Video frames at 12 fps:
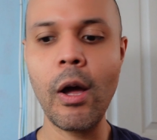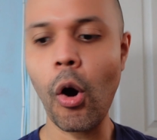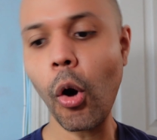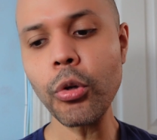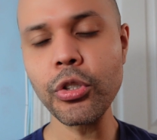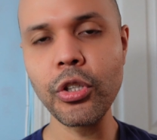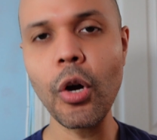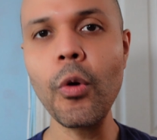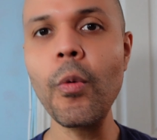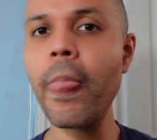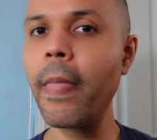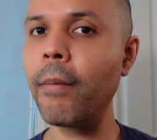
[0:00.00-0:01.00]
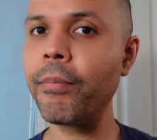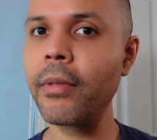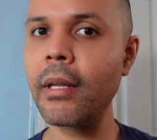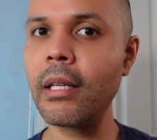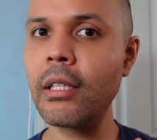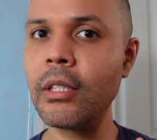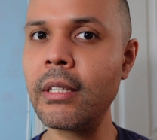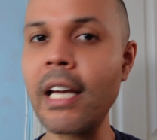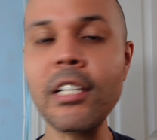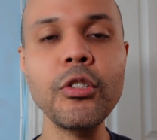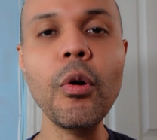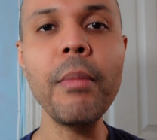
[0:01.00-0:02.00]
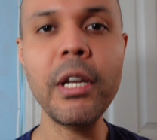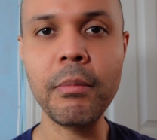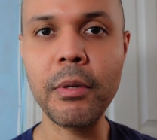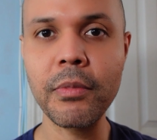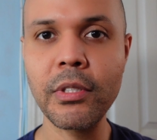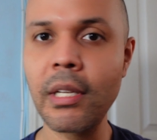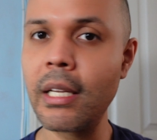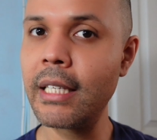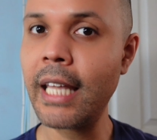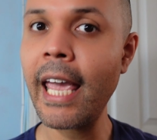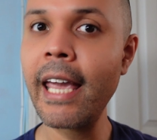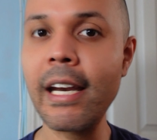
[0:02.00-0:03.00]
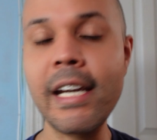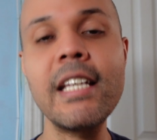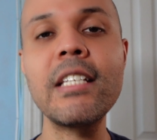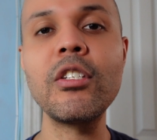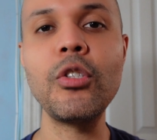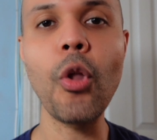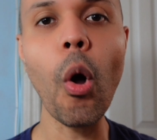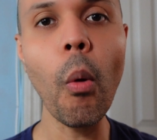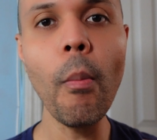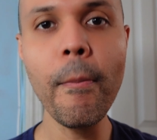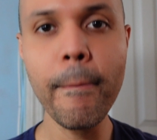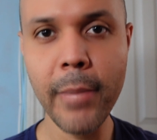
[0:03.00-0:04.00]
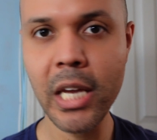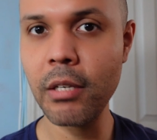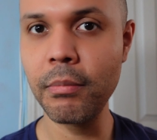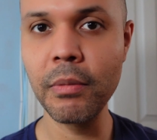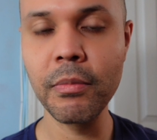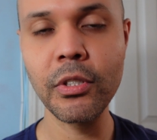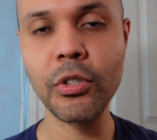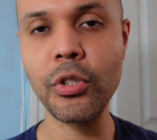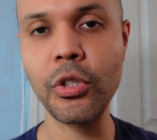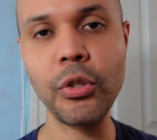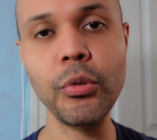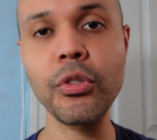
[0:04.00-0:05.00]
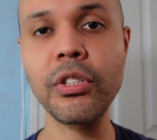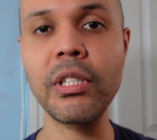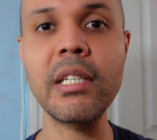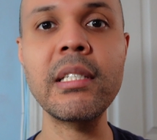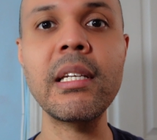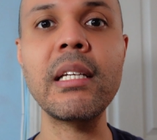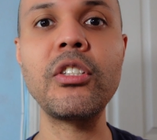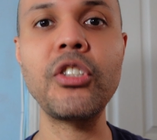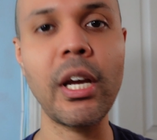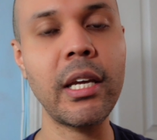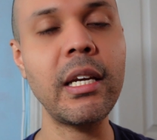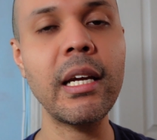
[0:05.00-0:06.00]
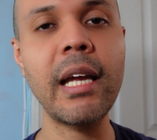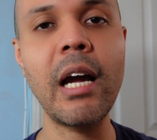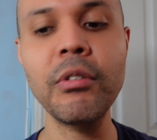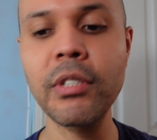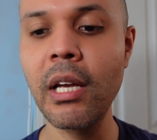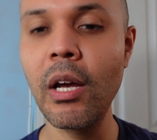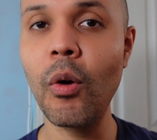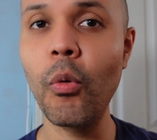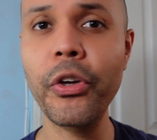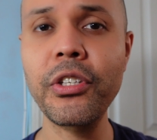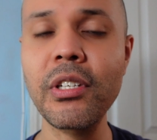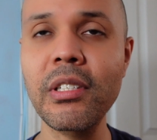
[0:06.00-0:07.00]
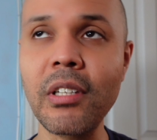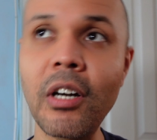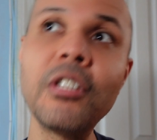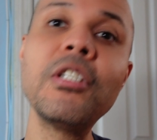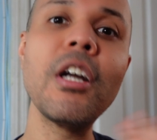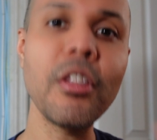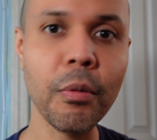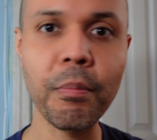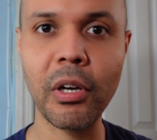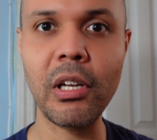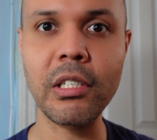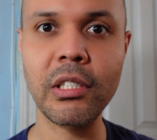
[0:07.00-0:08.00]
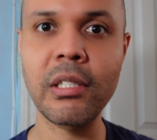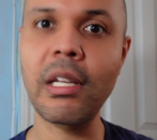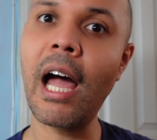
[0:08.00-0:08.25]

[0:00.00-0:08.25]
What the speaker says: Also, there's no minimums. There is no minimums to use this checking account, which is another plus.